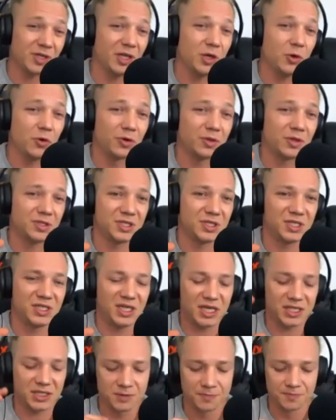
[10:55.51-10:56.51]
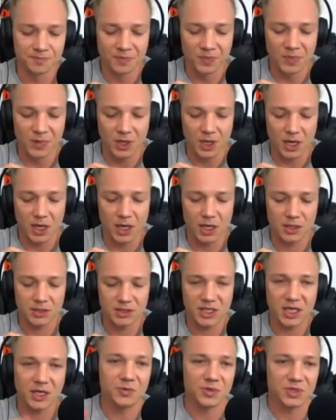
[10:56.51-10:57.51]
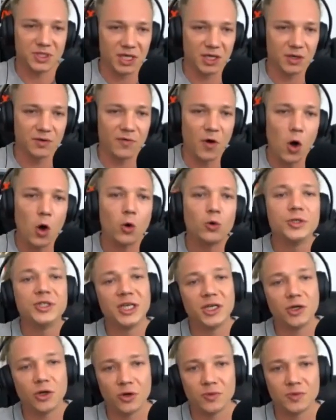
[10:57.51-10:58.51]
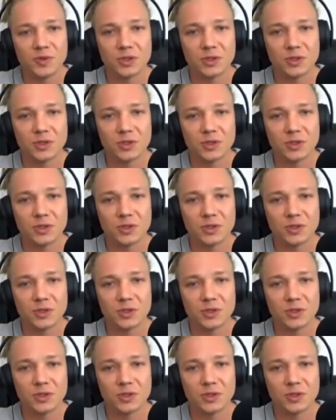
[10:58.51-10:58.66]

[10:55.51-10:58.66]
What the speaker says: The authors suggest sequencing of whole genomes